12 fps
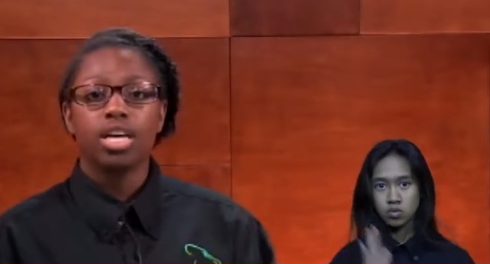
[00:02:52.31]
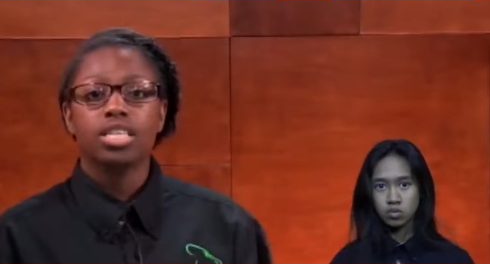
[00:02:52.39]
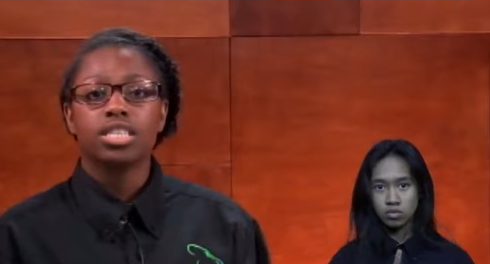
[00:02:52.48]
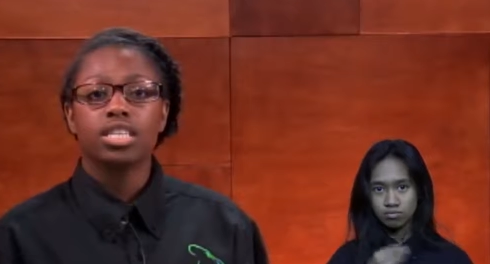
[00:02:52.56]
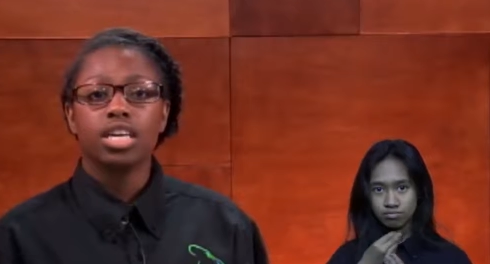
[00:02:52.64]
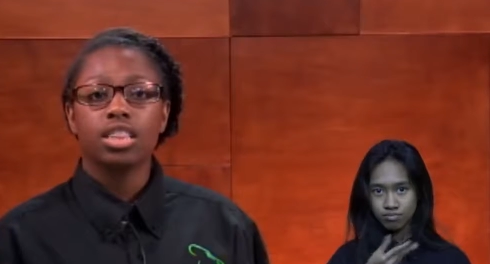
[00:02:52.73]

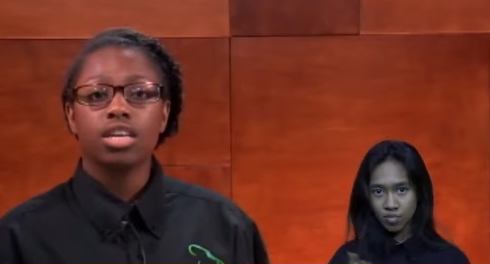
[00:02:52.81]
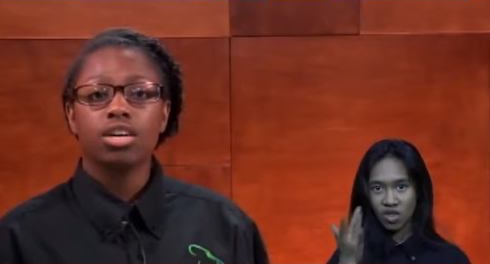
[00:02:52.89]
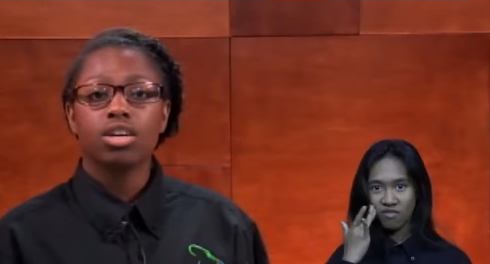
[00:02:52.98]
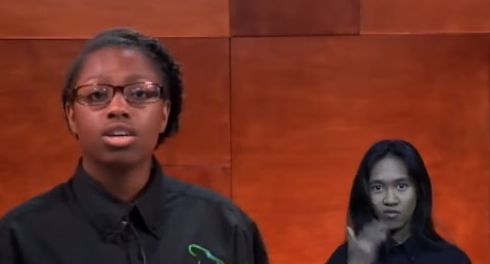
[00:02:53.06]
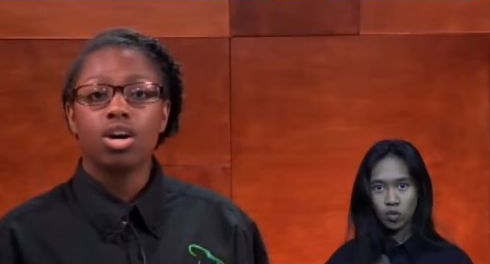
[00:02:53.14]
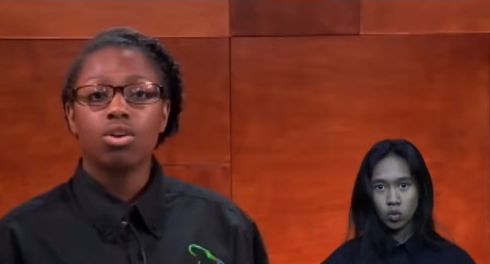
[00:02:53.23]
Speaker 1: See the
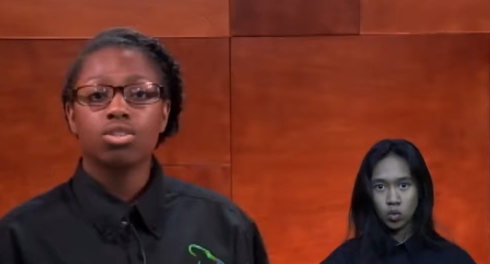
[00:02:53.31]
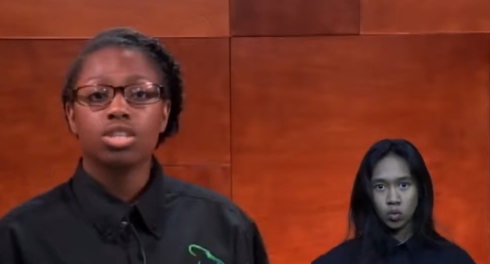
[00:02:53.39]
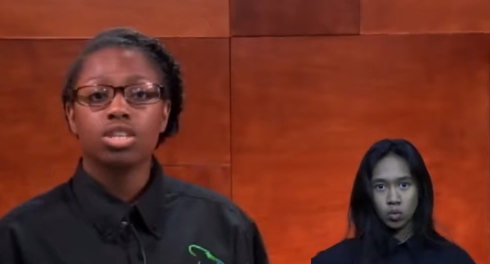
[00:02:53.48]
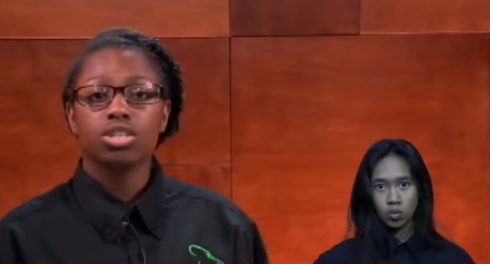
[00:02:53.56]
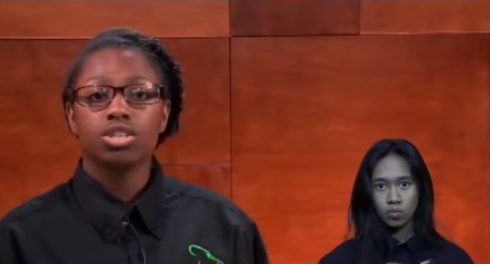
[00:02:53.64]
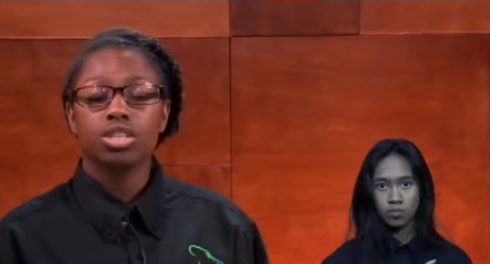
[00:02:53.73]
Go
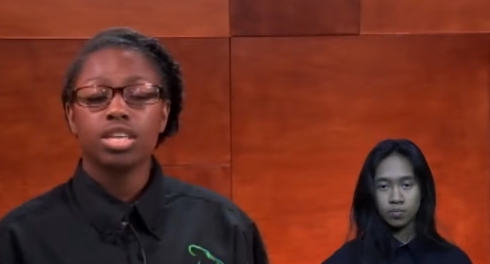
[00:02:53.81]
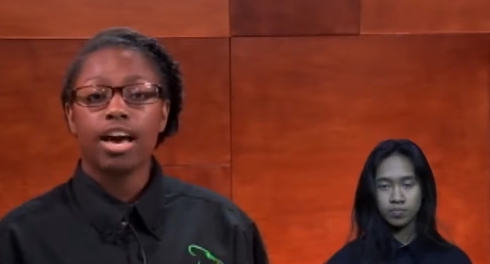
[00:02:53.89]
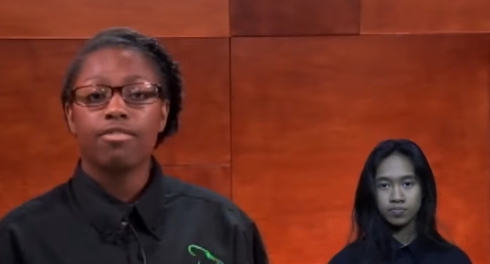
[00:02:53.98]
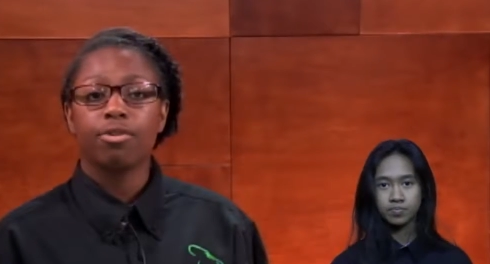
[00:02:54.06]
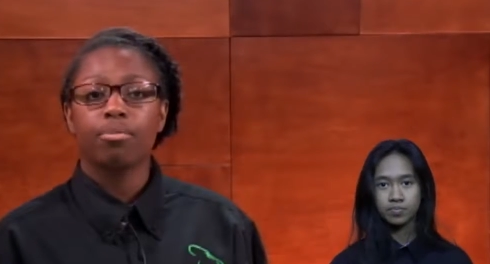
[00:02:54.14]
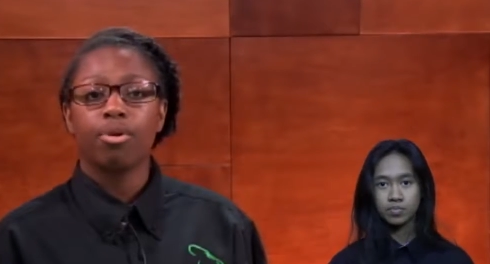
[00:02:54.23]
Center
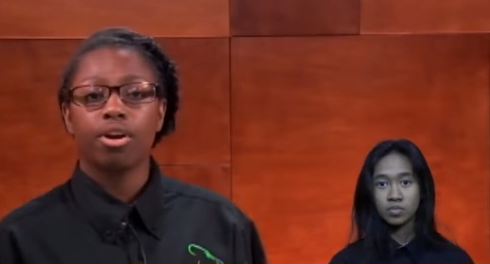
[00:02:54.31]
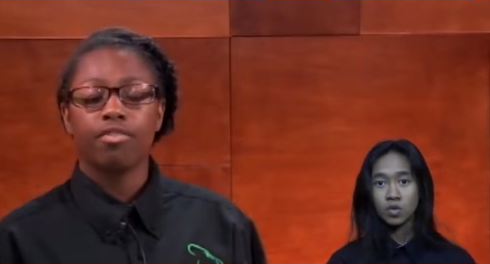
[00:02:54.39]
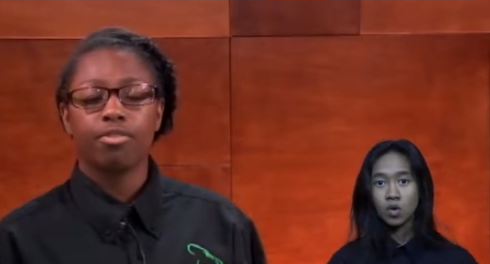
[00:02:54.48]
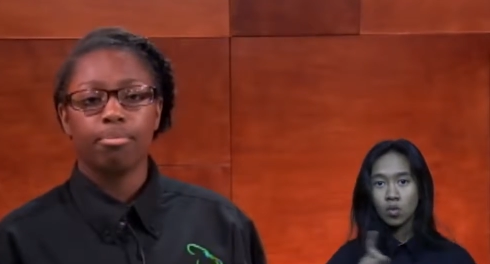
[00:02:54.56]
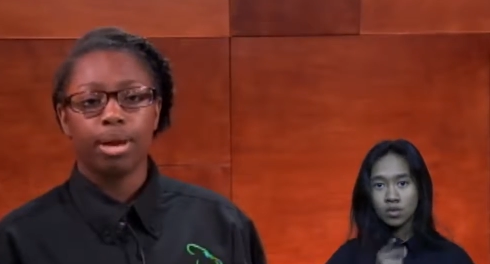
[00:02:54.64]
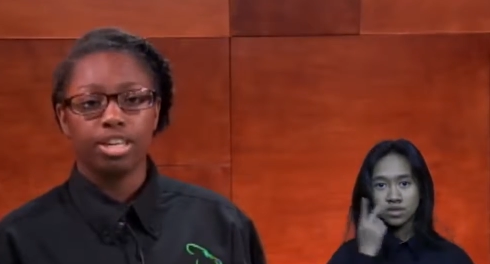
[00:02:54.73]
staff for more
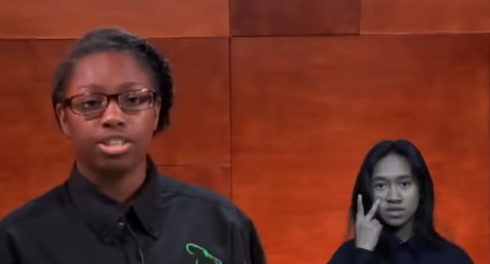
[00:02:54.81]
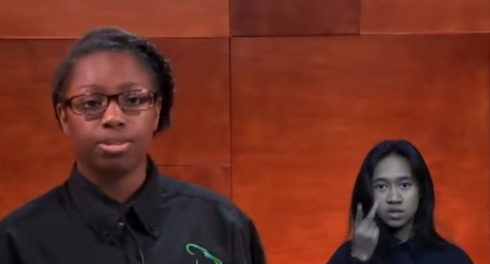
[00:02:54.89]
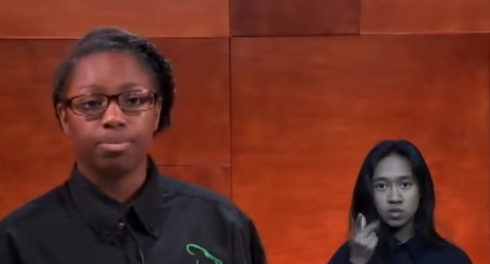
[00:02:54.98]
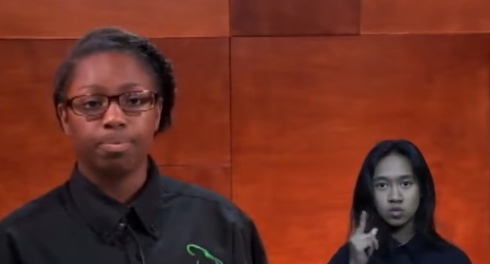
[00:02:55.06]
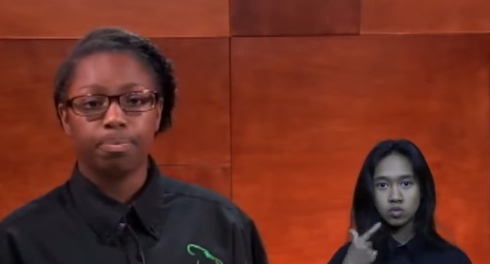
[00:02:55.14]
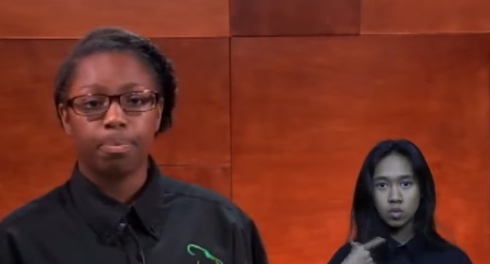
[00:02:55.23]
information.